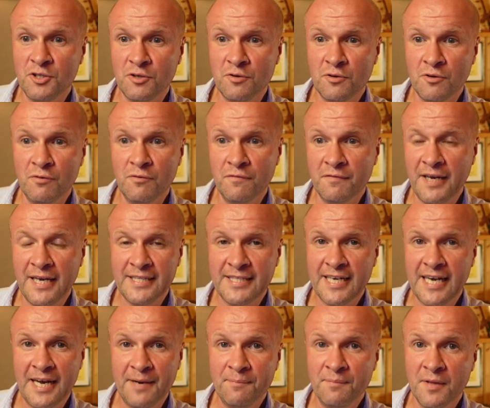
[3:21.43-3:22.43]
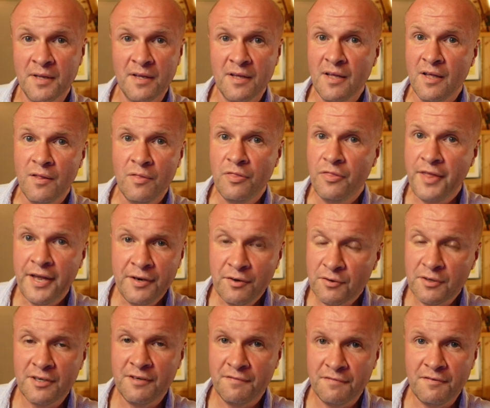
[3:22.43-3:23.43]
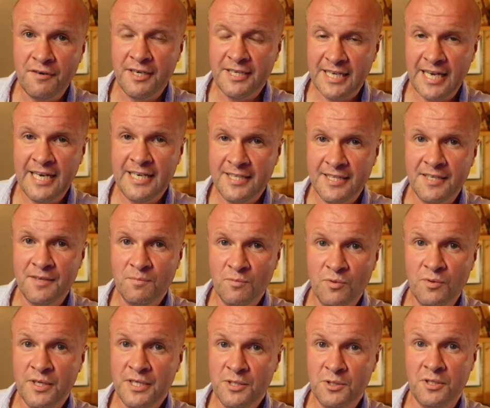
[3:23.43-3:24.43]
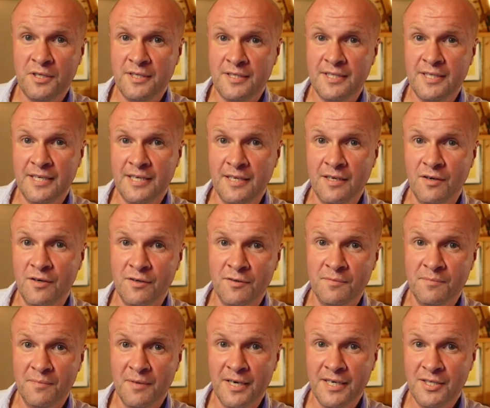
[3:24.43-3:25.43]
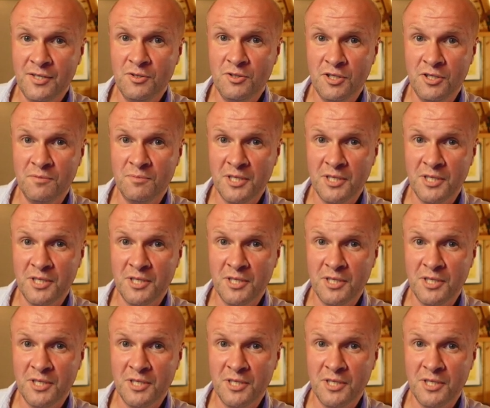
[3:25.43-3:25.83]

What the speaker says: Jean-Claude Van Damme, they're not going to find anything more interesting on my YouTube